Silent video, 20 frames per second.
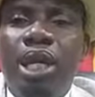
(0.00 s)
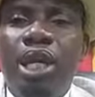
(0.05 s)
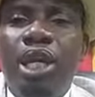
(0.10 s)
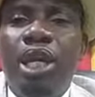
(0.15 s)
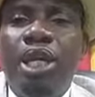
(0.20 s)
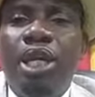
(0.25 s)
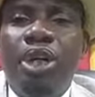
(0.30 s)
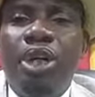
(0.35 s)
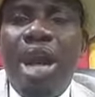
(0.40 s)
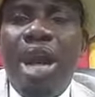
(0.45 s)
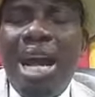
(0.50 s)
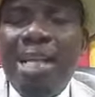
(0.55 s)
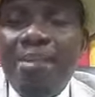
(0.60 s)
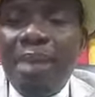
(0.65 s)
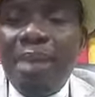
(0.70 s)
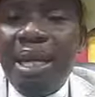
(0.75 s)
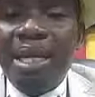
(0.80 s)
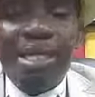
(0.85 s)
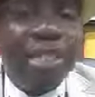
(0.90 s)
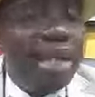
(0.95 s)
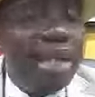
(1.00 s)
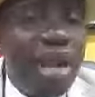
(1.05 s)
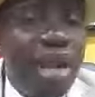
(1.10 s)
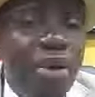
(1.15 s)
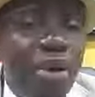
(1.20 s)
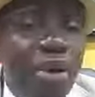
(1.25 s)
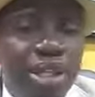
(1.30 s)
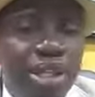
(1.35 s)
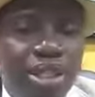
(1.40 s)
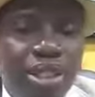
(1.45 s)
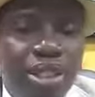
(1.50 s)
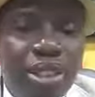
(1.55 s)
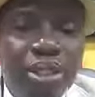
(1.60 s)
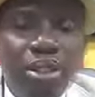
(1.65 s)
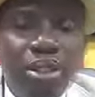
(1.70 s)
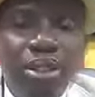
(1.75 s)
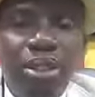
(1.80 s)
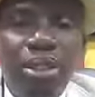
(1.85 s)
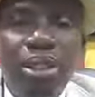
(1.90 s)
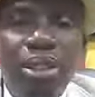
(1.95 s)
your husband is now a witch.
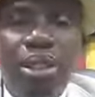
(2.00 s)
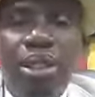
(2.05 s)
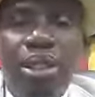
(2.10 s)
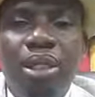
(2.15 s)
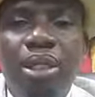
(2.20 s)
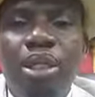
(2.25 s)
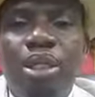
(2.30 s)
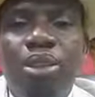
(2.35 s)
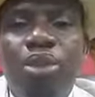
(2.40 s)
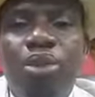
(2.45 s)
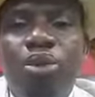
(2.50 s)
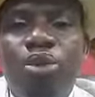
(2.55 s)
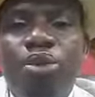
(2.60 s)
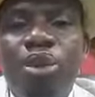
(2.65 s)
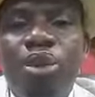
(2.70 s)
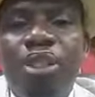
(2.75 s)
So